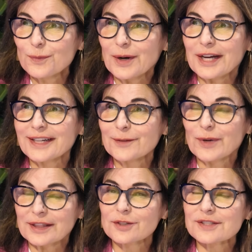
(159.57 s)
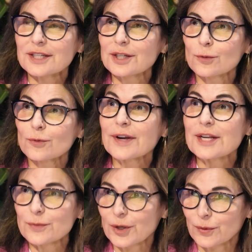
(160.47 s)
but but there's a
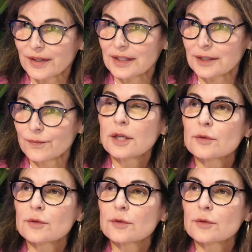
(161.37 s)
rainbow with it.